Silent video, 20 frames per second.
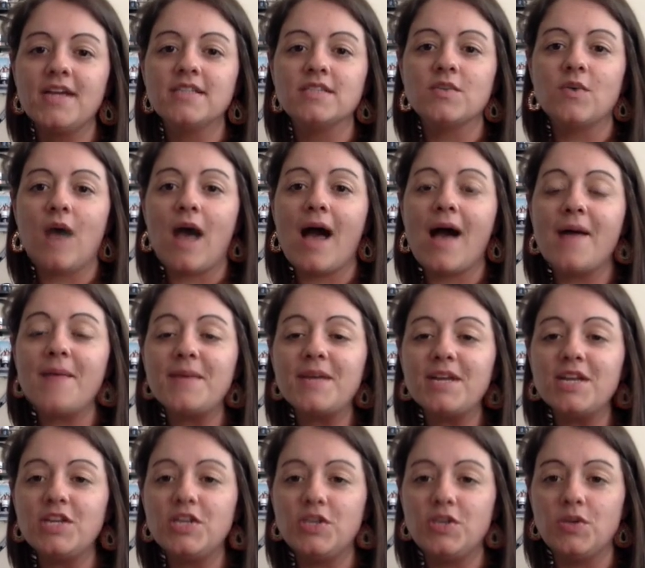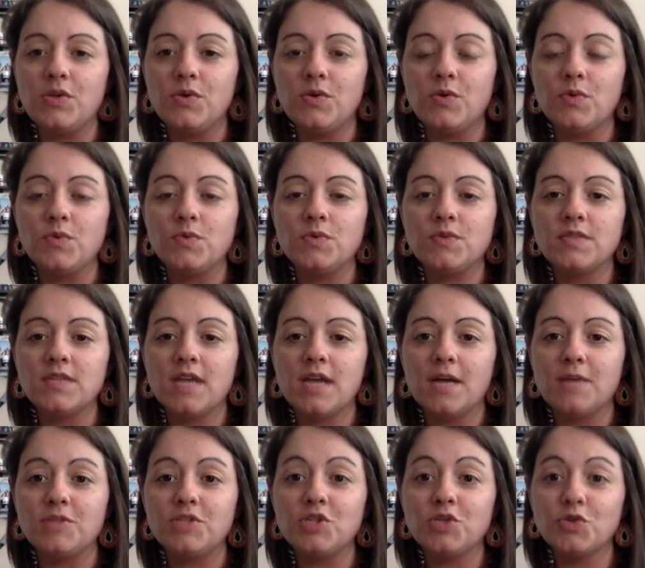So I'm going to use
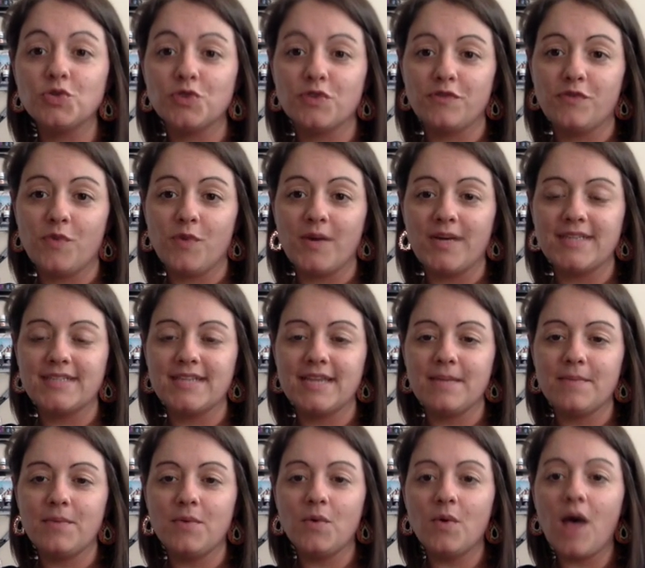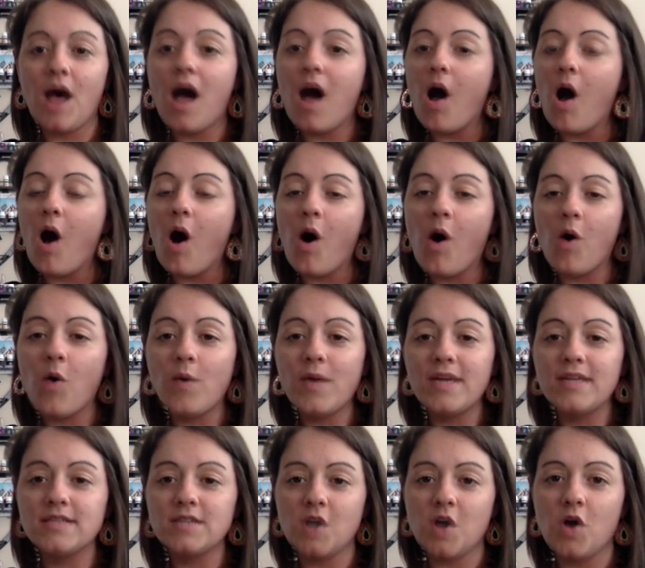children, for example. I
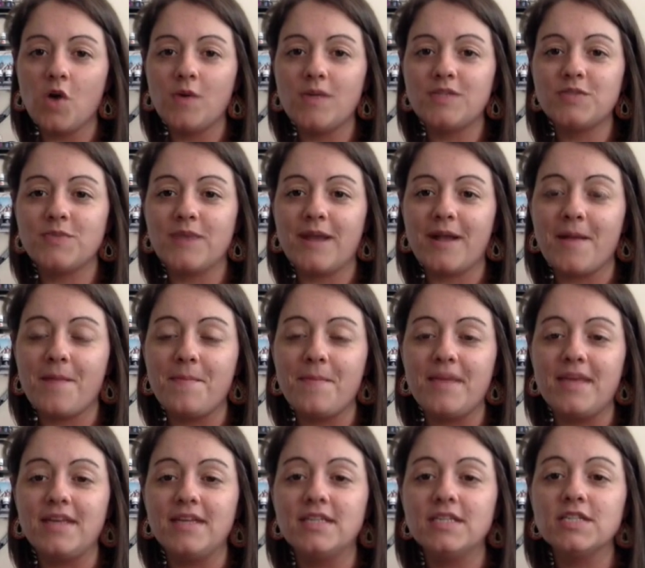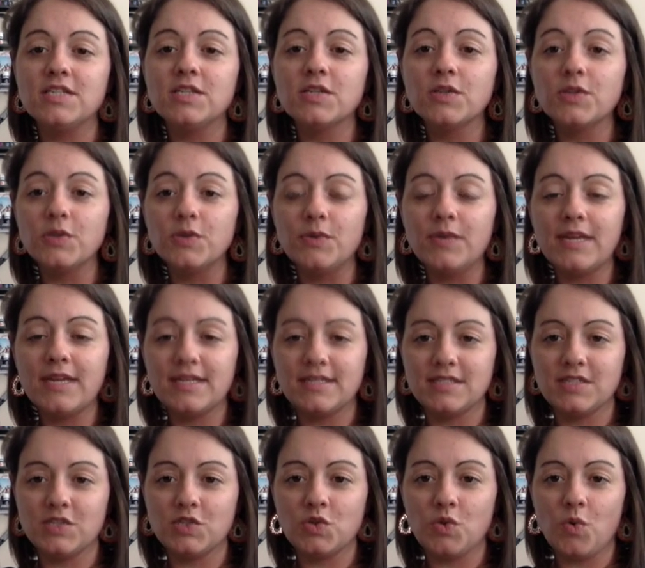always recommend diluting
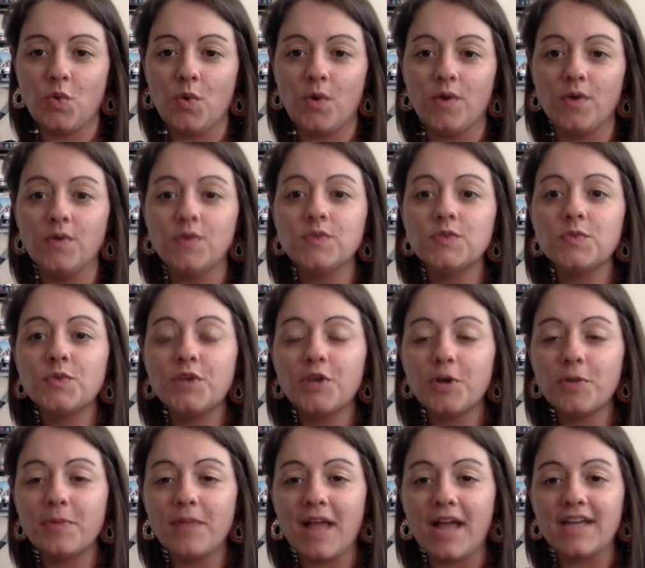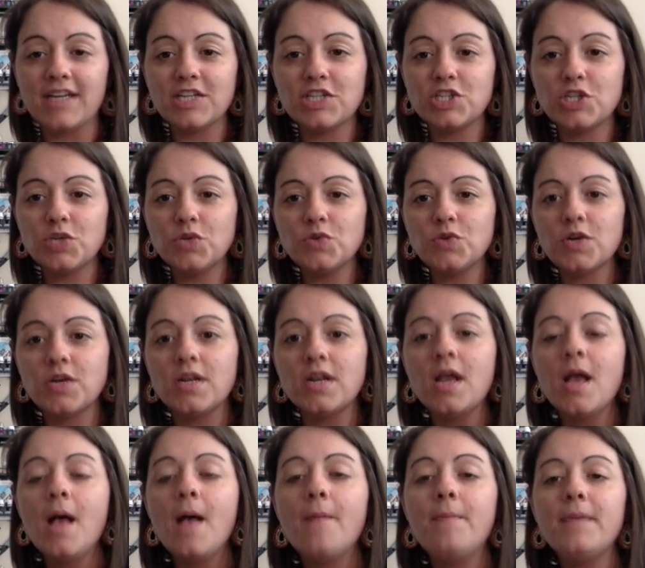essential oils when you're applying to children
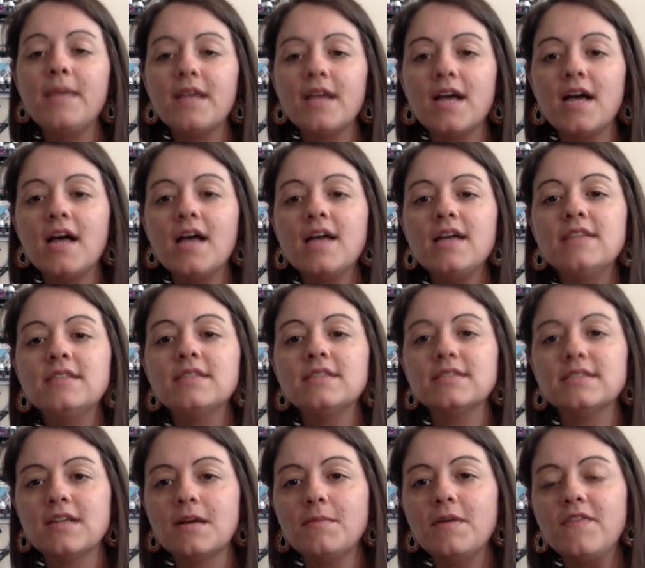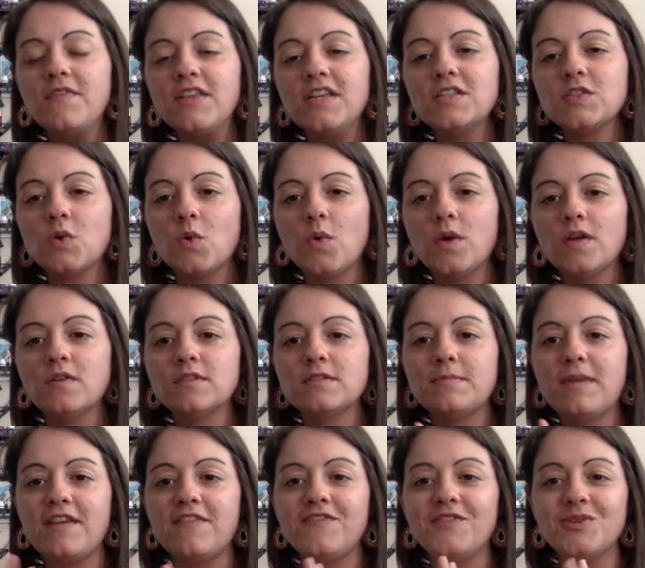because some of these oils
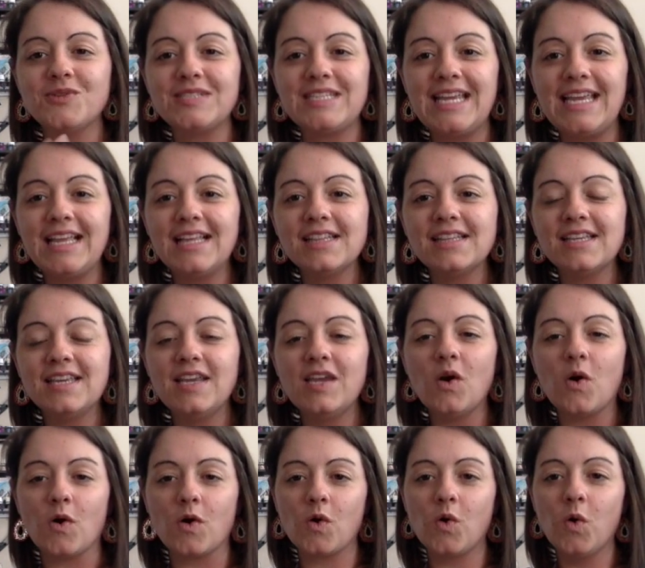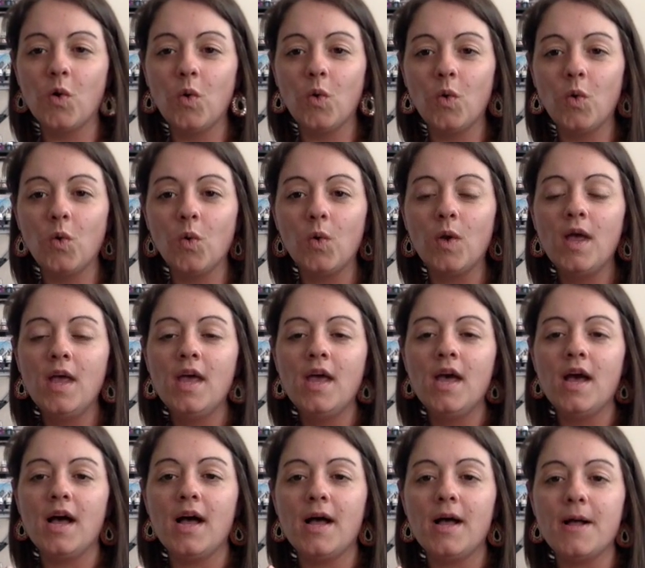may feel tingly or cool
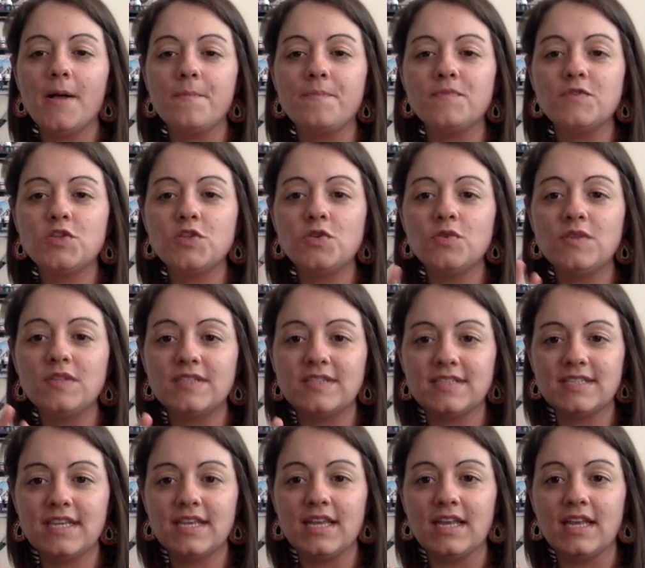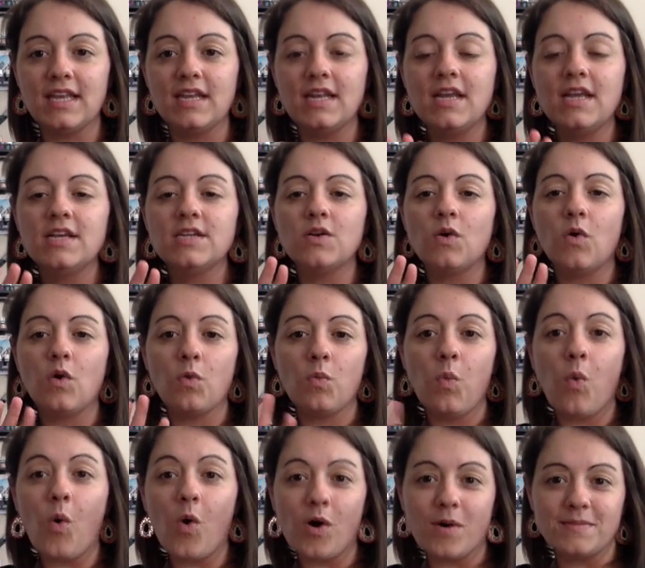to the skin or
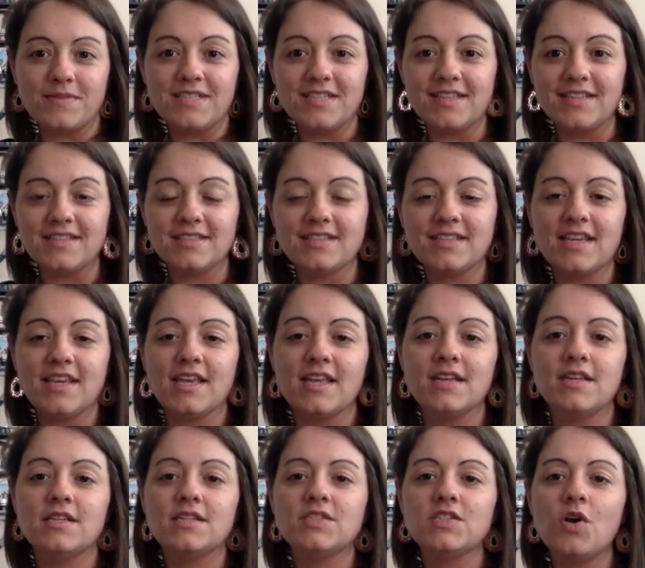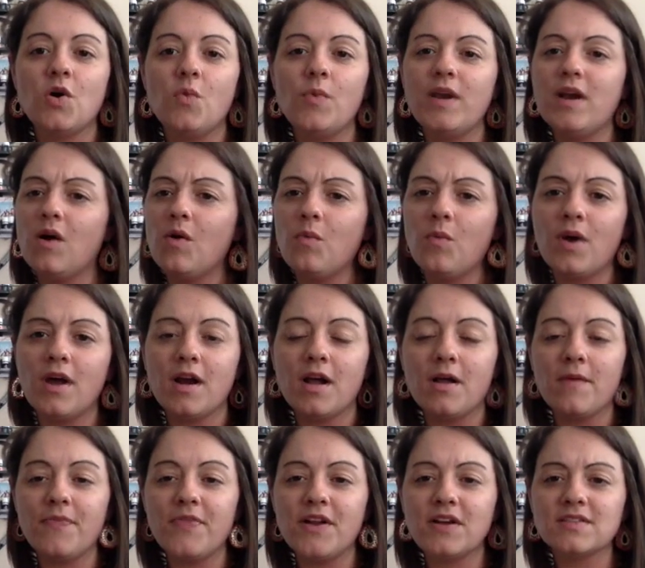warm to the skin. So we don't want
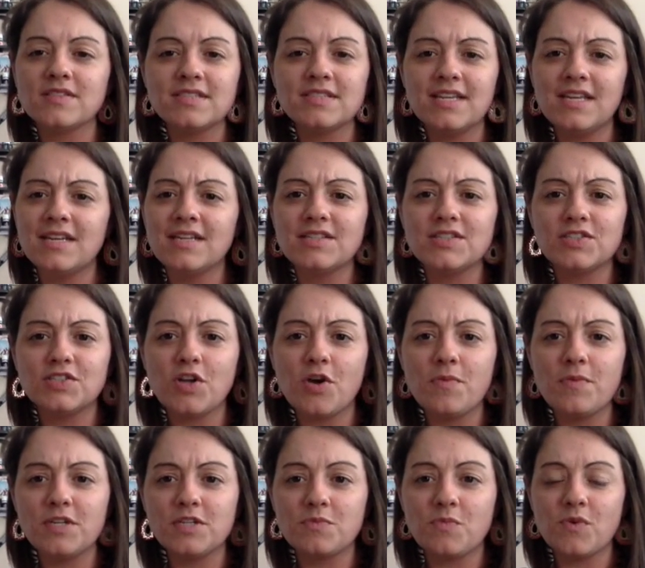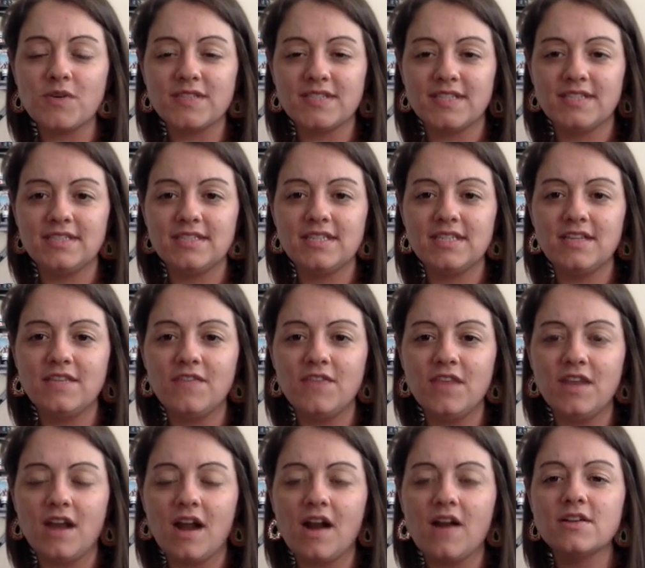to, their skin is so much more sensitive
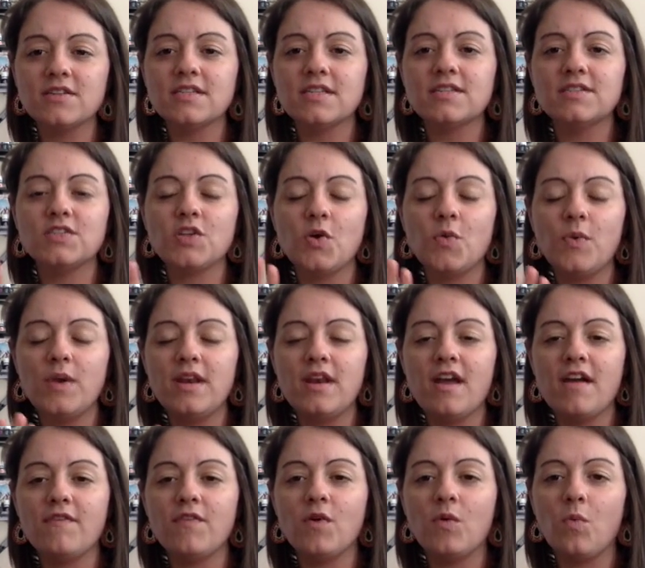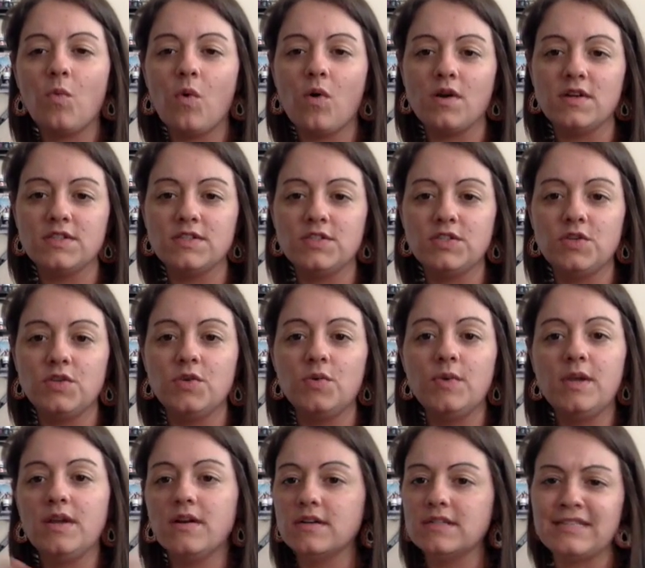than ours, and so we never want
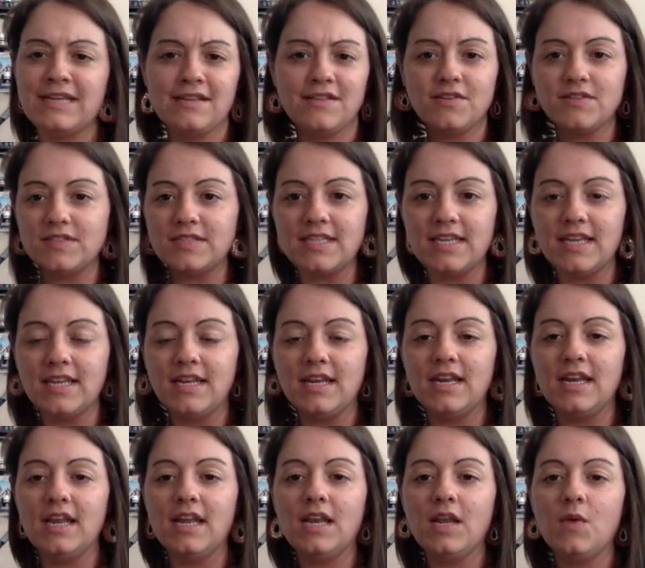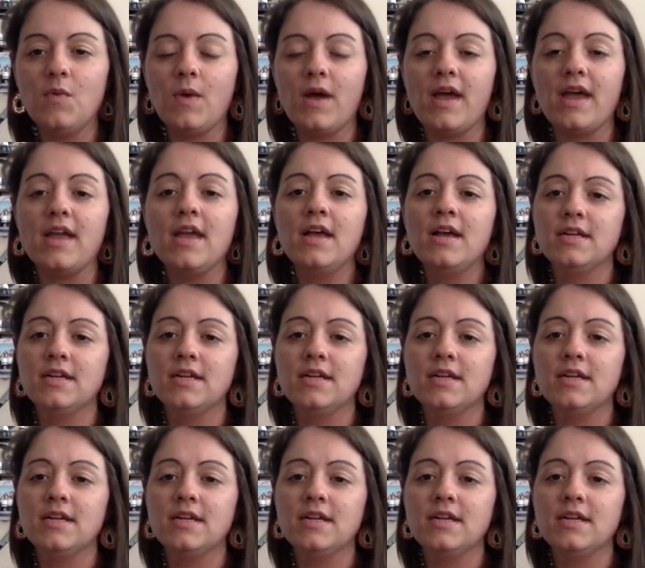to irritate their skin in any way.